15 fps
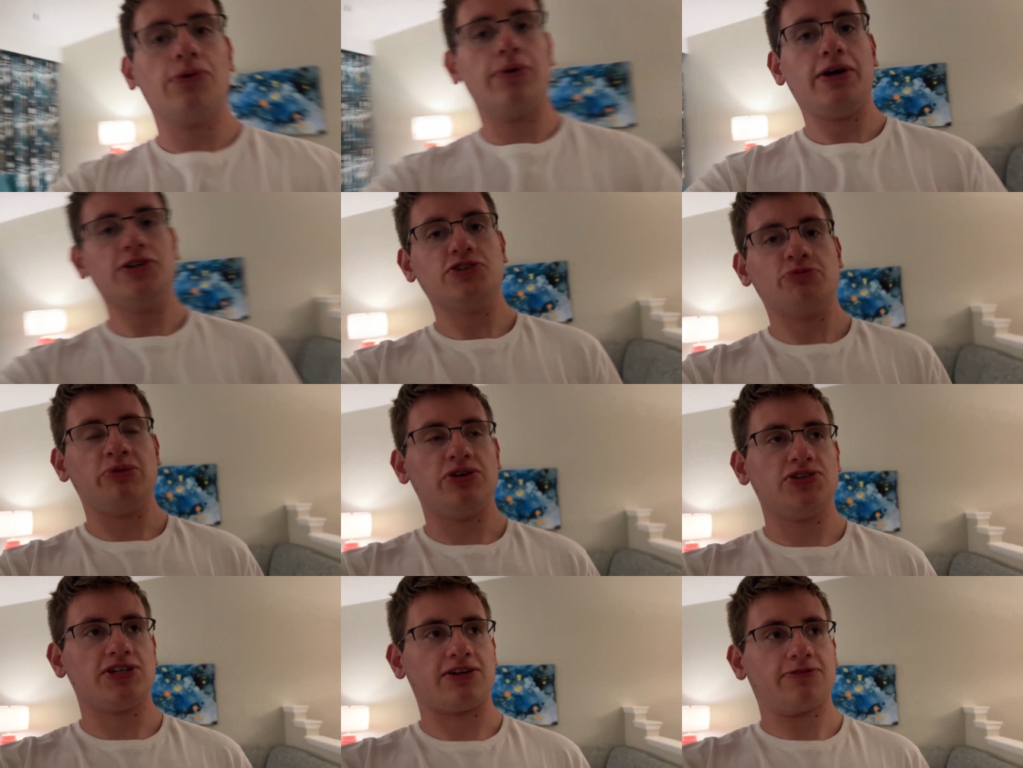range of
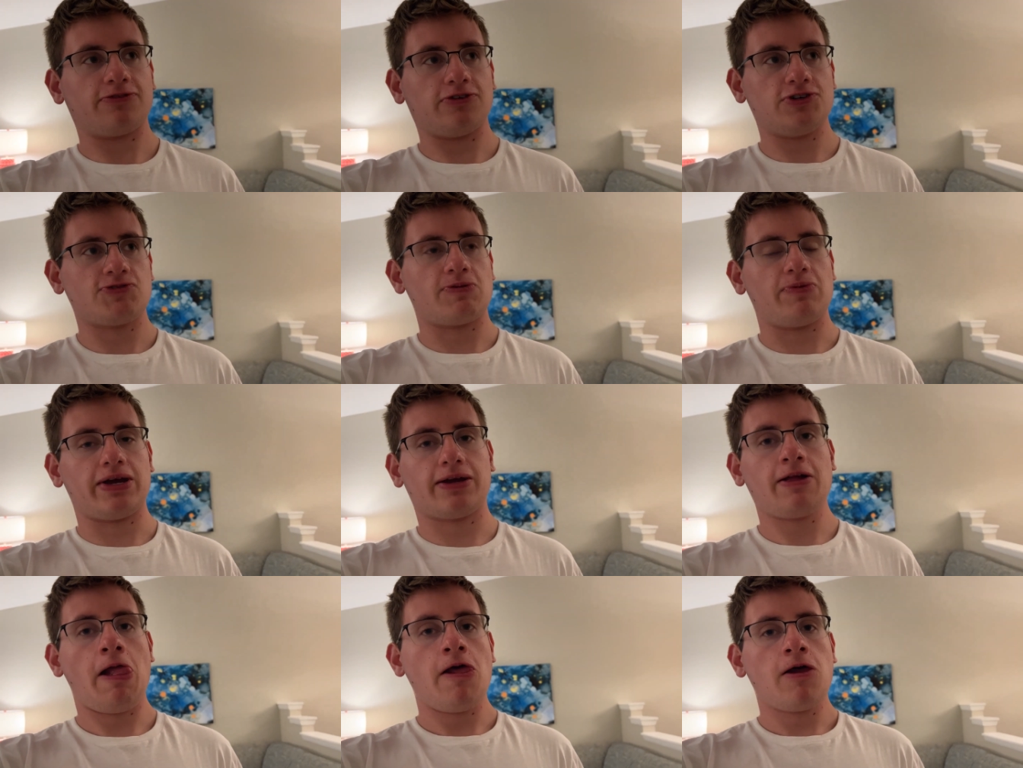music, first from like
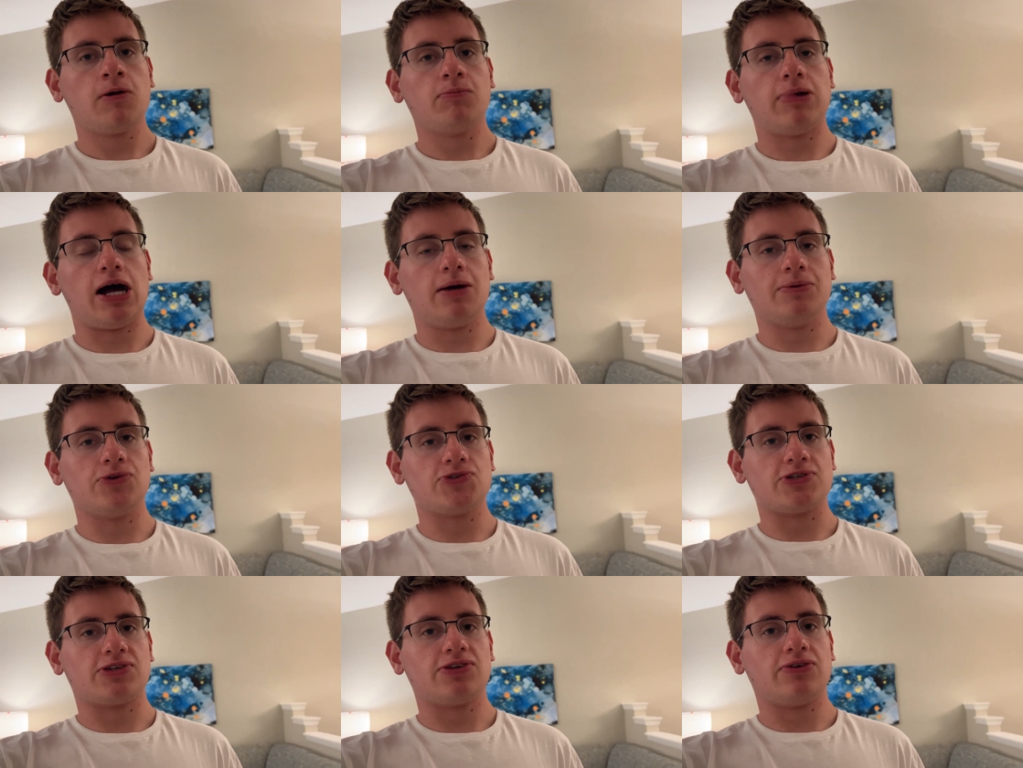pop
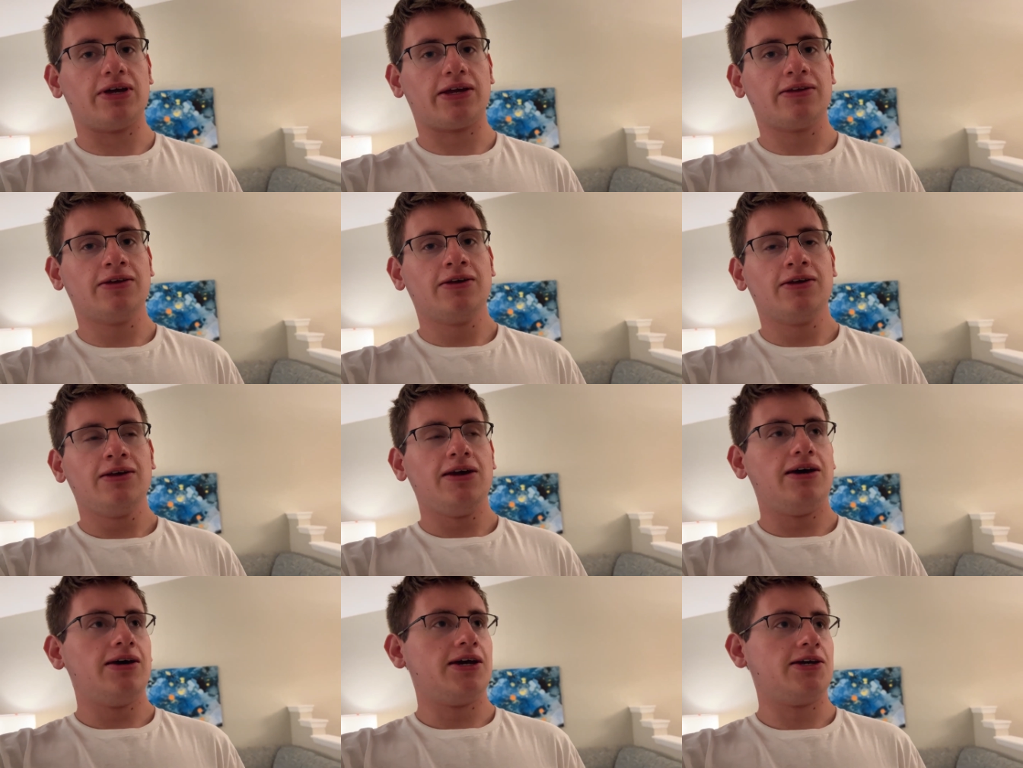music to like
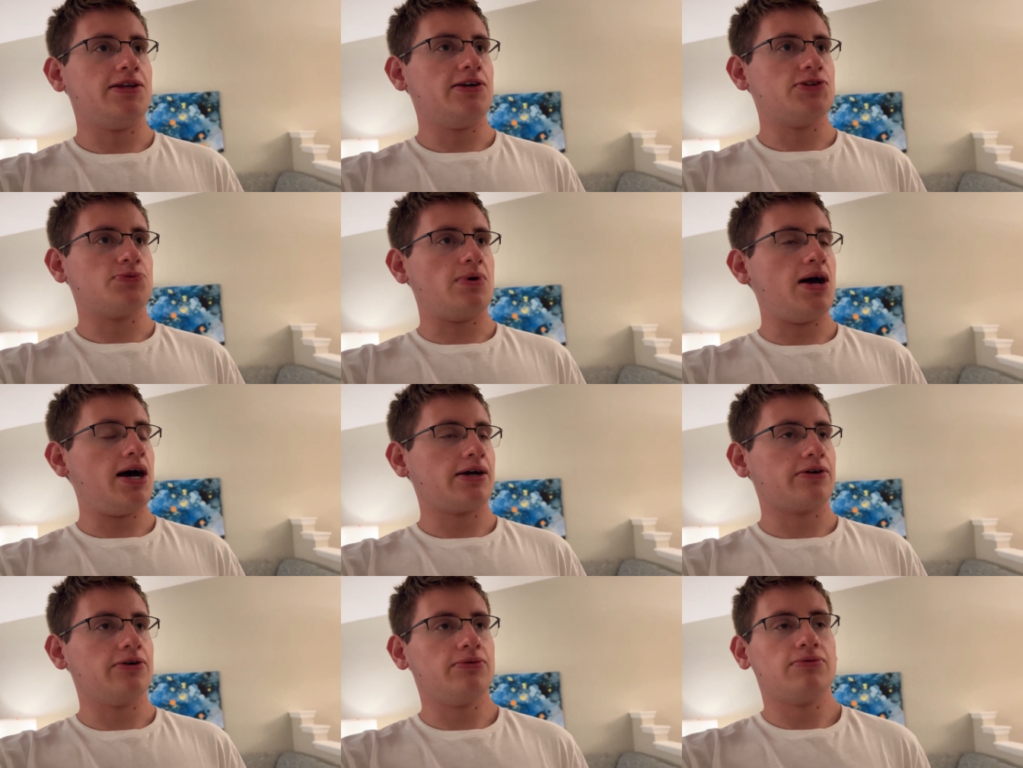80s
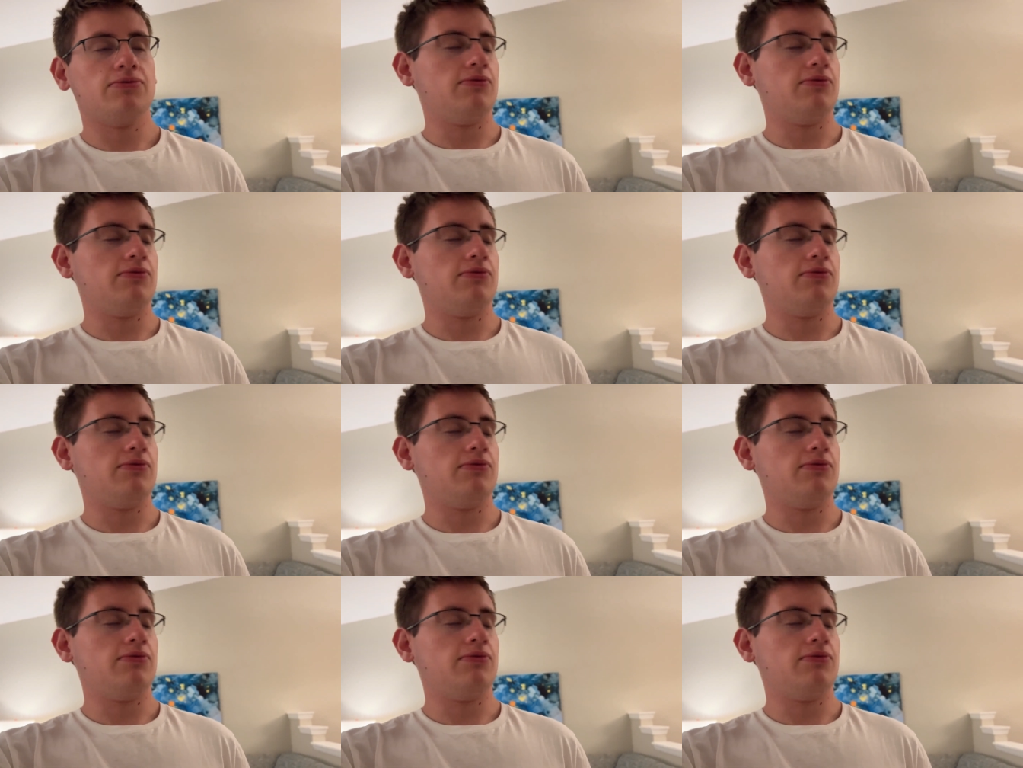rocker.